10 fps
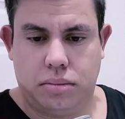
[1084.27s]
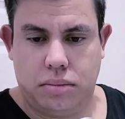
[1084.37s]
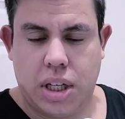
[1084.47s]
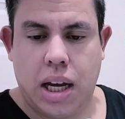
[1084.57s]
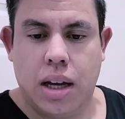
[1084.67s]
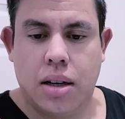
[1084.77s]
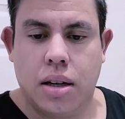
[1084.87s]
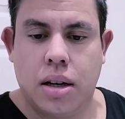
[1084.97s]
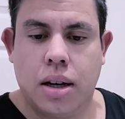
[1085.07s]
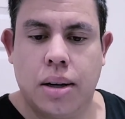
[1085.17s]
And
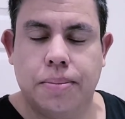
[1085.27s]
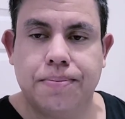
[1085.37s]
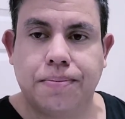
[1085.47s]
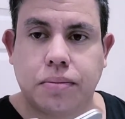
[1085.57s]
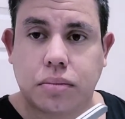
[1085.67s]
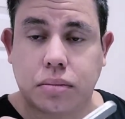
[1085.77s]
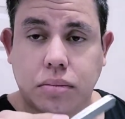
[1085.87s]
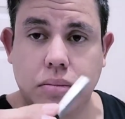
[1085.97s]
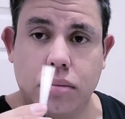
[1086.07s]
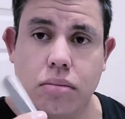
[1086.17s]
um,
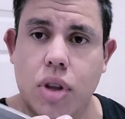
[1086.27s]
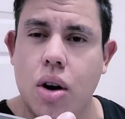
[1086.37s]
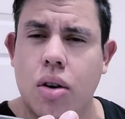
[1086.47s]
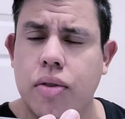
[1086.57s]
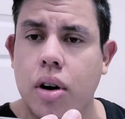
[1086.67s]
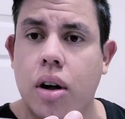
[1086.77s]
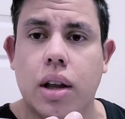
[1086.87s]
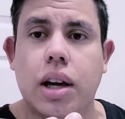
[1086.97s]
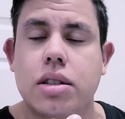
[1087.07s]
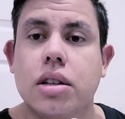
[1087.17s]
overall,
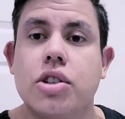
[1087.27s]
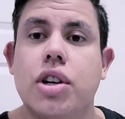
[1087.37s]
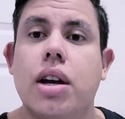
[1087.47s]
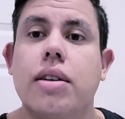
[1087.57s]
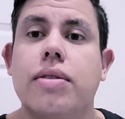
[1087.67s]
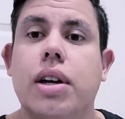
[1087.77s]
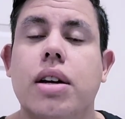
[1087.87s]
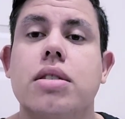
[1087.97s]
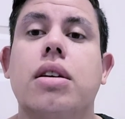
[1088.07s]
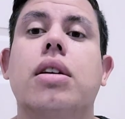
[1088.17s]
excellent shave. Like I
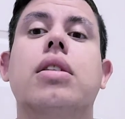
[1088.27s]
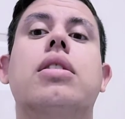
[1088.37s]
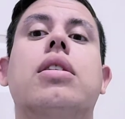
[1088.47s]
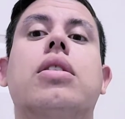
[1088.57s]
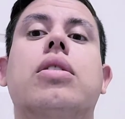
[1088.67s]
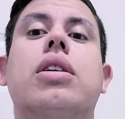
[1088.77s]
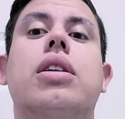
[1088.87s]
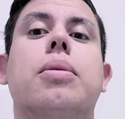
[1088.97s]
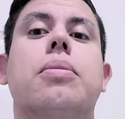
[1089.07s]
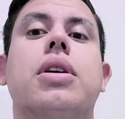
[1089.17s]
said, it, it only
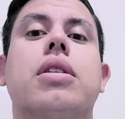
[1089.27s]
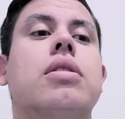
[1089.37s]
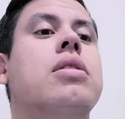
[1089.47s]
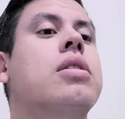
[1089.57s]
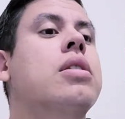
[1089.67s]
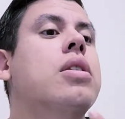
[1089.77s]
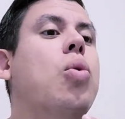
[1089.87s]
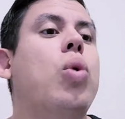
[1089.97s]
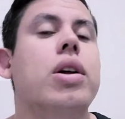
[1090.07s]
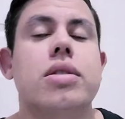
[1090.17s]
nipped me
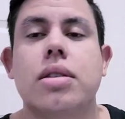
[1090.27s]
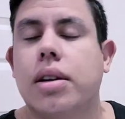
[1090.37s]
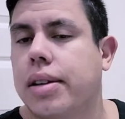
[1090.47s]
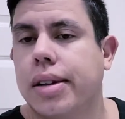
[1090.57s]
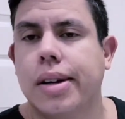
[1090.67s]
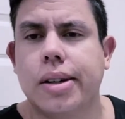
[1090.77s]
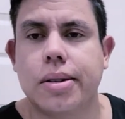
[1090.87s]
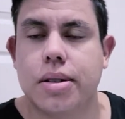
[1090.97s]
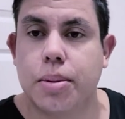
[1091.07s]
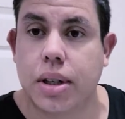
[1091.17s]
once, and I think
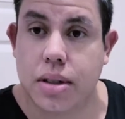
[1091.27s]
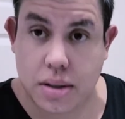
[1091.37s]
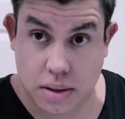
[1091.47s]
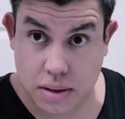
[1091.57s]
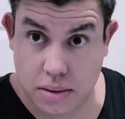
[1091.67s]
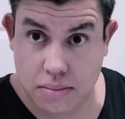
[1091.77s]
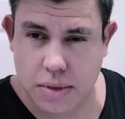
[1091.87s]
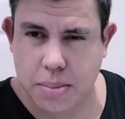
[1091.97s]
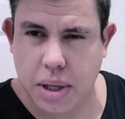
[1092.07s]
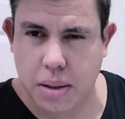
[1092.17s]
it's because it's
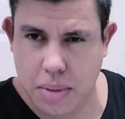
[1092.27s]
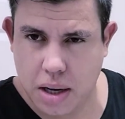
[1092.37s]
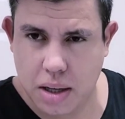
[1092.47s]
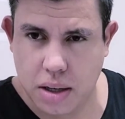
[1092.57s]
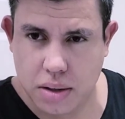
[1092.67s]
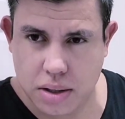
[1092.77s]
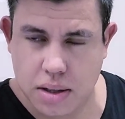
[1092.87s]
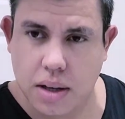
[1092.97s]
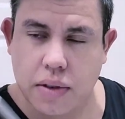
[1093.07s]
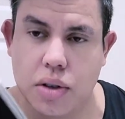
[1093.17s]
been about a year since
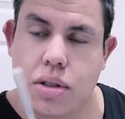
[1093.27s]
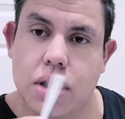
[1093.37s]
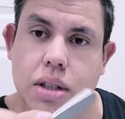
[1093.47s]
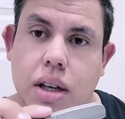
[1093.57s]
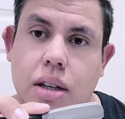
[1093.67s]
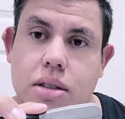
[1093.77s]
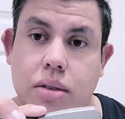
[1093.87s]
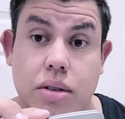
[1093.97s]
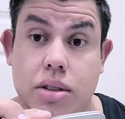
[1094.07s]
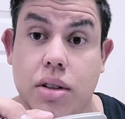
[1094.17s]
I've used this thing, so
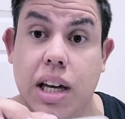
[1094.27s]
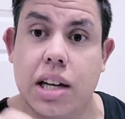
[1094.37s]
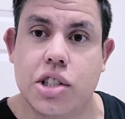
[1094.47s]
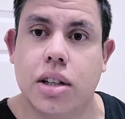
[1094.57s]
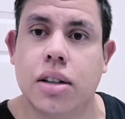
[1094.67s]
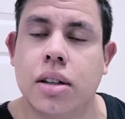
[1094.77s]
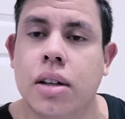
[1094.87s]
it'll still get you.